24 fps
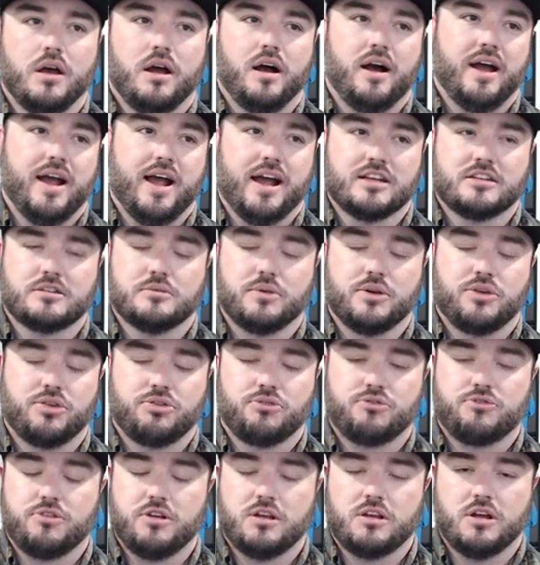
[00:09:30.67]
I asked him like
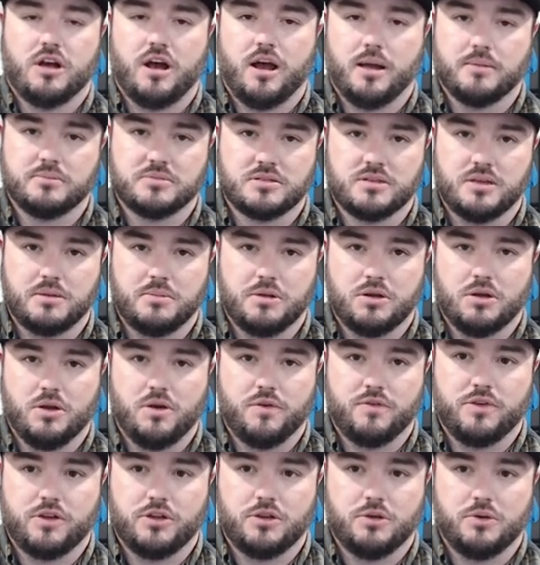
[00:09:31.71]
3 times to let me know if
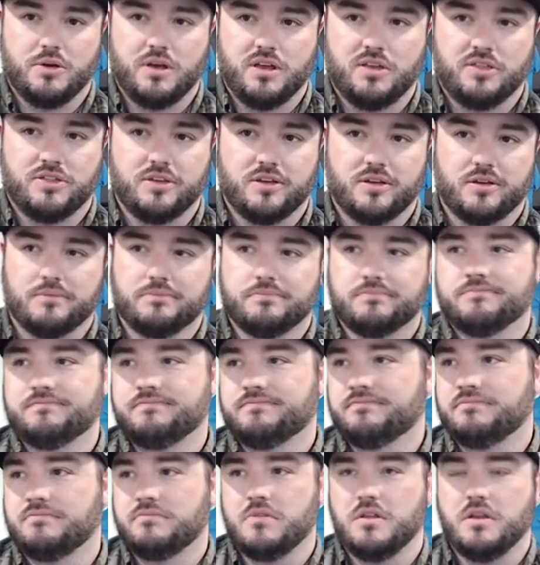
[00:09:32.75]
he could do anything.
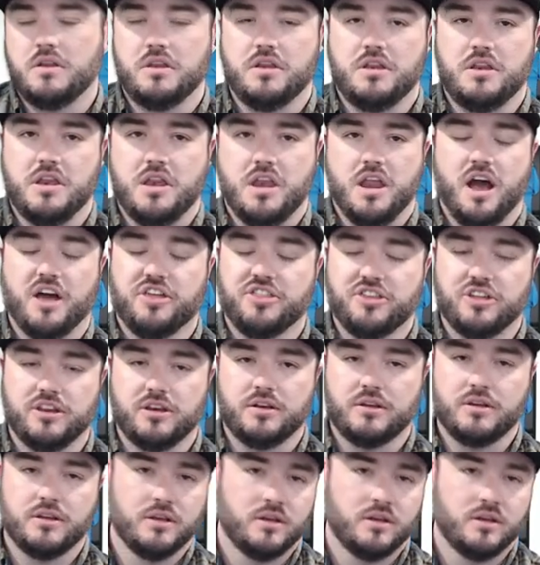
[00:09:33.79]
Nothing.